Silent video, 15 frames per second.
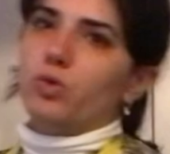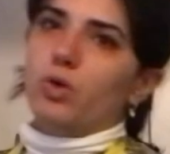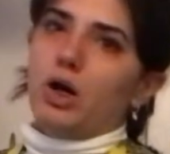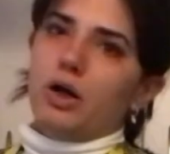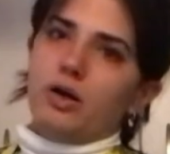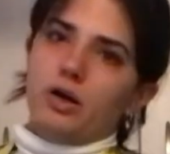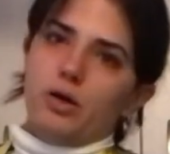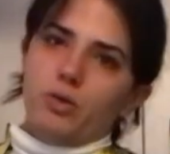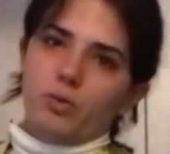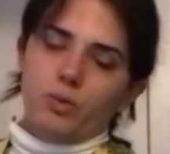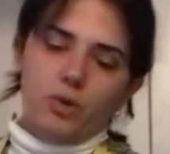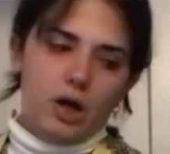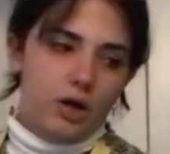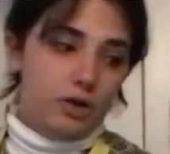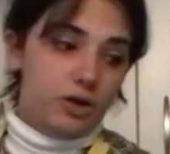water
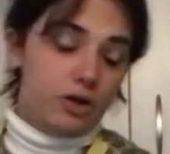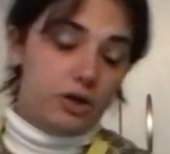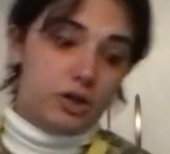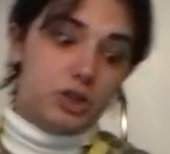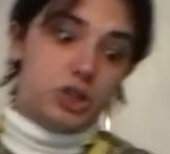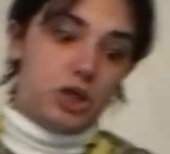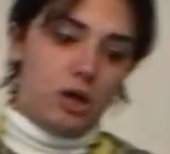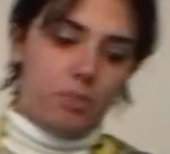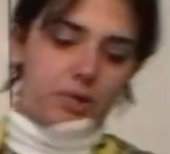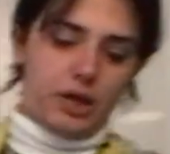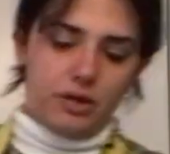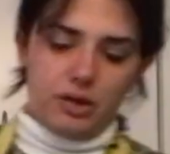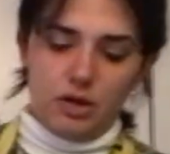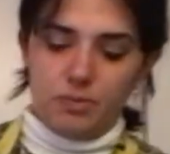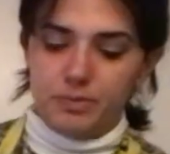while you're chopping
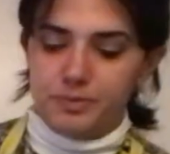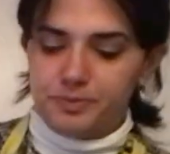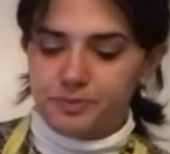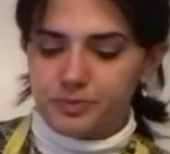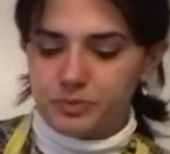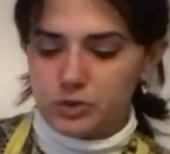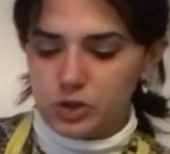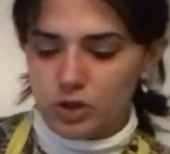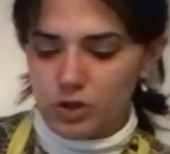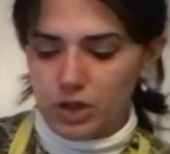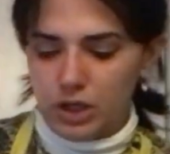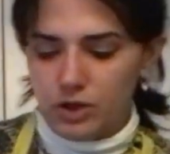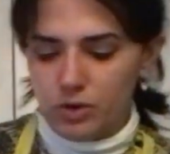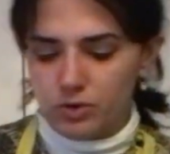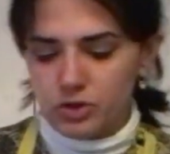them so they
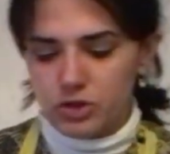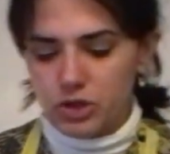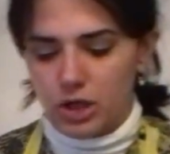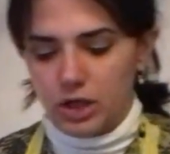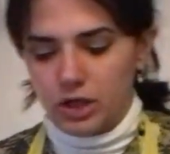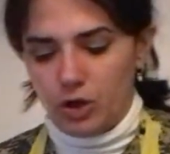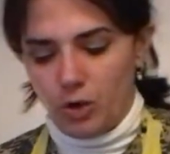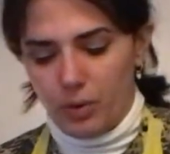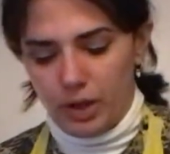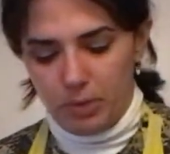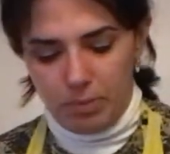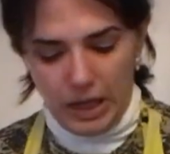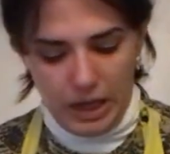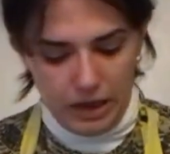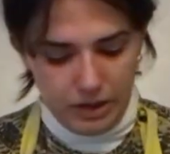don't start going
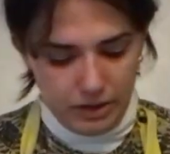bad.